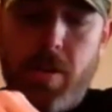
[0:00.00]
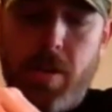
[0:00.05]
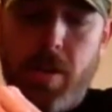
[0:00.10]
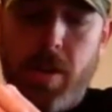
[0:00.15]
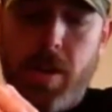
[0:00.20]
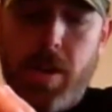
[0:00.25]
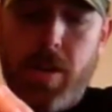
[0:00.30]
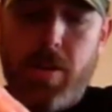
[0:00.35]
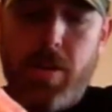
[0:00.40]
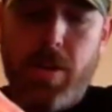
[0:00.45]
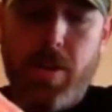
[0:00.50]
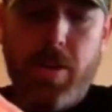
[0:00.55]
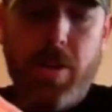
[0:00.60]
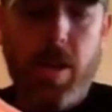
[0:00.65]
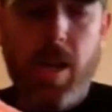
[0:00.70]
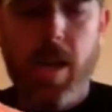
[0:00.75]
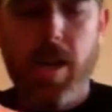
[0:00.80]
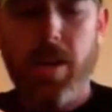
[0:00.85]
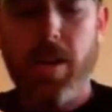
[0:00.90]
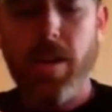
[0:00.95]
it's just
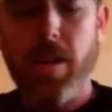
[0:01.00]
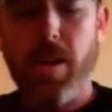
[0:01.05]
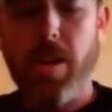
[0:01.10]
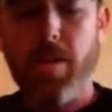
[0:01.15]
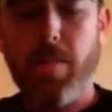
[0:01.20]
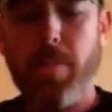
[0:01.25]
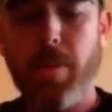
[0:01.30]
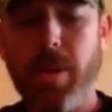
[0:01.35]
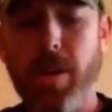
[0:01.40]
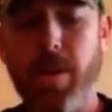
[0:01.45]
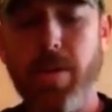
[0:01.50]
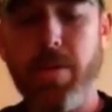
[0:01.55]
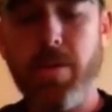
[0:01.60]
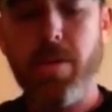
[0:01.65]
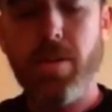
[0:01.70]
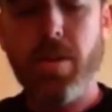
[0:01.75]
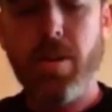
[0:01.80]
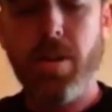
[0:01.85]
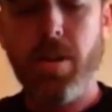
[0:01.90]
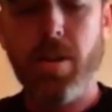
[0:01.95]
like the other pieces.
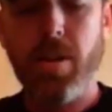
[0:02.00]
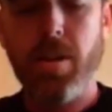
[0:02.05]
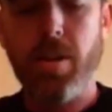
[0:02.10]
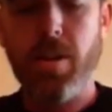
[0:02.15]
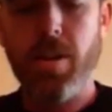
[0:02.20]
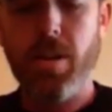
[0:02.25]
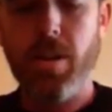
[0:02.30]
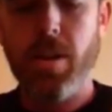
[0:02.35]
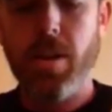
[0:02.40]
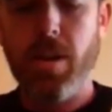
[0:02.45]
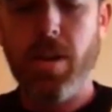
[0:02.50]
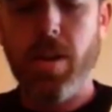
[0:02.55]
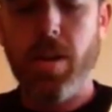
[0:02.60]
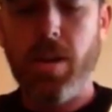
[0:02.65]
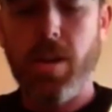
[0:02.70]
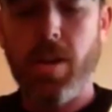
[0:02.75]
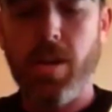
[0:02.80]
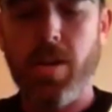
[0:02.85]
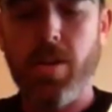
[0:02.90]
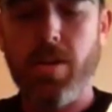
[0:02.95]

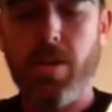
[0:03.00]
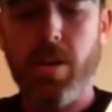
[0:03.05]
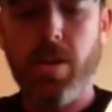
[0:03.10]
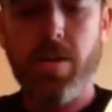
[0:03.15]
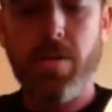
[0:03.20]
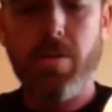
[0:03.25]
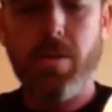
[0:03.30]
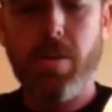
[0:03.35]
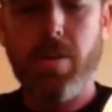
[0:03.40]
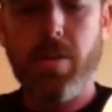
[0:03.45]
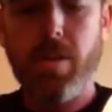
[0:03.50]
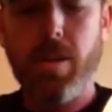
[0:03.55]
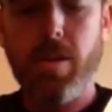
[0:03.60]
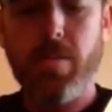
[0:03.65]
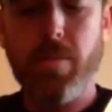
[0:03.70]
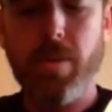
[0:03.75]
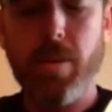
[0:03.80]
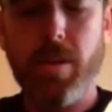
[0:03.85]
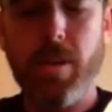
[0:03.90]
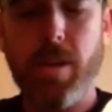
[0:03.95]
You just hold this
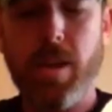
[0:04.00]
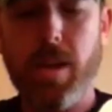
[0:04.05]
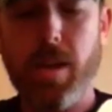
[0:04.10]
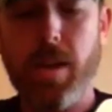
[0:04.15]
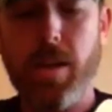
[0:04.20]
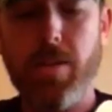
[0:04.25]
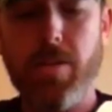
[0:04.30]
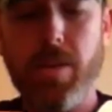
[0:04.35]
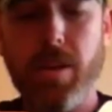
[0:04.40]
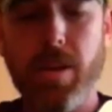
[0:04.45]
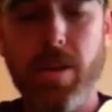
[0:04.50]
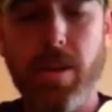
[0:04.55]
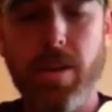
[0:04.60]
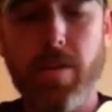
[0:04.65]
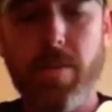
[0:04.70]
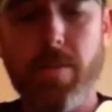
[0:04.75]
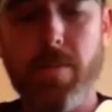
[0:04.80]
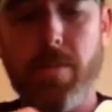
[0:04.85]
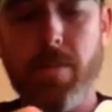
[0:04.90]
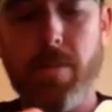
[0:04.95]
up there like it's right here.